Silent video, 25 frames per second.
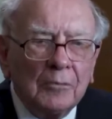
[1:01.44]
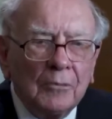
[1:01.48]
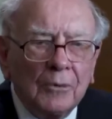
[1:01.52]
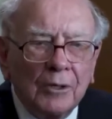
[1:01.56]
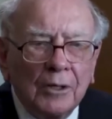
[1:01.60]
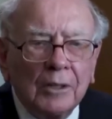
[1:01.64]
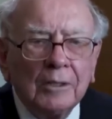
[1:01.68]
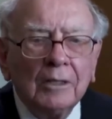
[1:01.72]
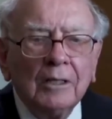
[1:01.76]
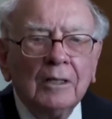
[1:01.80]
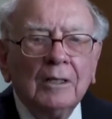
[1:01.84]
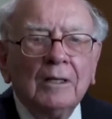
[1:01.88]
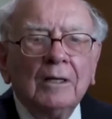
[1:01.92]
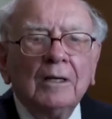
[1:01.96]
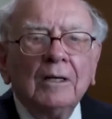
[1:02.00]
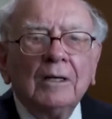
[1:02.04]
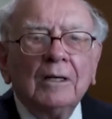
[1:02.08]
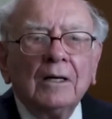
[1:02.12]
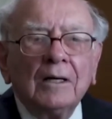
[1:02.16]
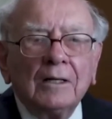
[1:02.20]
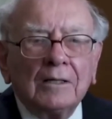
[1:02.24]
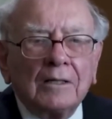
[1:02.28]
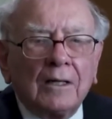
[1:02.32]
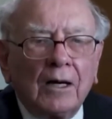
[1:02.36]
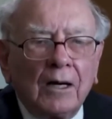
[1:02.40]
and more
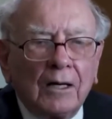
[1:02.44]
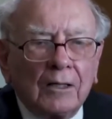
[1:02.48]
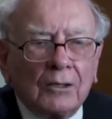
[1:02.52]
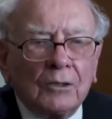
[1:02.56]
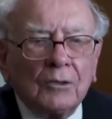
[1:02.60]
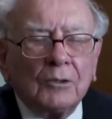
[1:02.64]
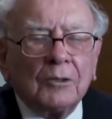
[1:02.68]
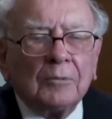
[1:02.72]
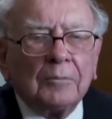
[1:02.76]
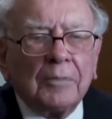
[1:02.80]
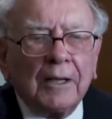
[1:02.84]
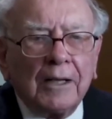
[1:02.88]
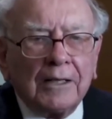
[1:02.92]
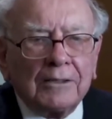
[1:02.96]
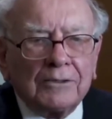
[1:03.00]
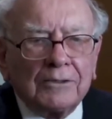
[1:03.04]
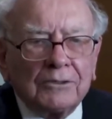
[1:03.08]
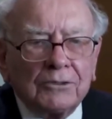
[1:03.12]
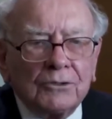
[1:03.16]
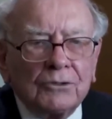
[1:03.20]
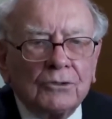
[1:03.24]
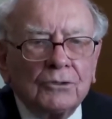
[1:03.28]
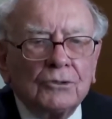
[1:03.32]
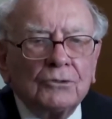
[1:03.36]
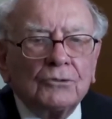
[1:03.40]
cargo and
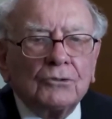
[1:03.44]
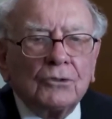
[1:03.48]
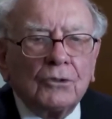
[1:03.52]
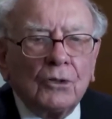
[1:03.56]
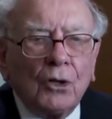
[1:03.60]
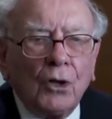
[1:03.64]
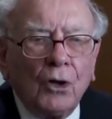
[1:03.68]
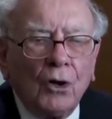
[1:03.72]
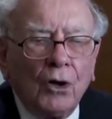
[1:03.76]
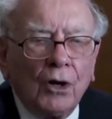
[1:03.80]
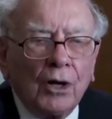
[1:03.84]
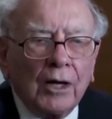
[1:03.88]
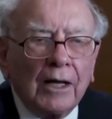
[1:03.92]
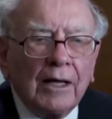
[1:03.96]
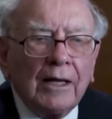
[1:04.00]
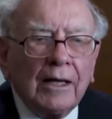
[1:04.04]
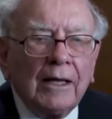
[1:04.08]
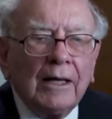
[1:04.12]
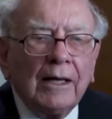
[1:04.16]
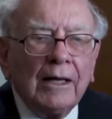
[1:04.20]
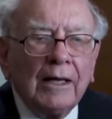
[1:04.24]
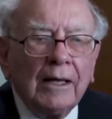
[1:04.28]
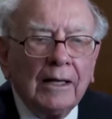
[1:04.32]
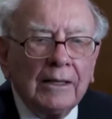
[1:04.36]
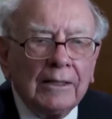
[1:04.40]
passengers along.
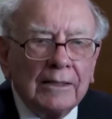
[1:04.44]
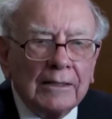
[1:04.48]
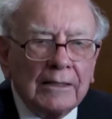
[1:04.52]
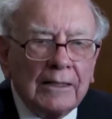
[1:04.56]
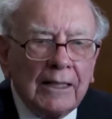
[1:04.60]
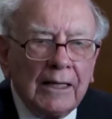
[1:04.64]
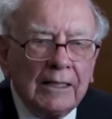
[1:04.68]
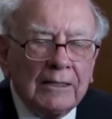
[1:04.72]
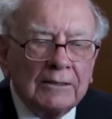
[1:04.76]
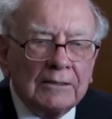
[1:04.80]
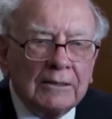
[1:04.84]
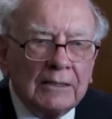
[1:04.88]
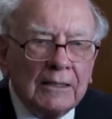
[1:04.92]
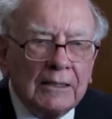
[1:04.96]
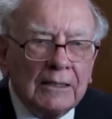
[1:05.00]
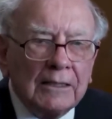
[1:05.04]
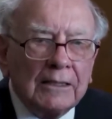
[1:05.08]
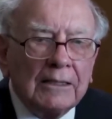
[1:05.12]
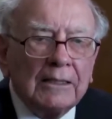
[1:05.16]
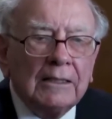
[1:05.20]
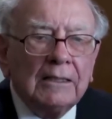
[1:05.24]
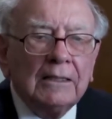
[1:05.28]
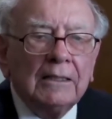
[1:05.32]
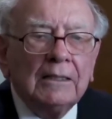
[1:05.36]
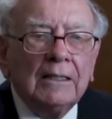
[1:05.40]
And
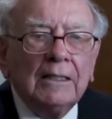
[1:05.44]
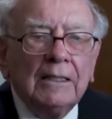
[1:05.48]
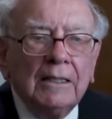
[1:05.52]
occasionally,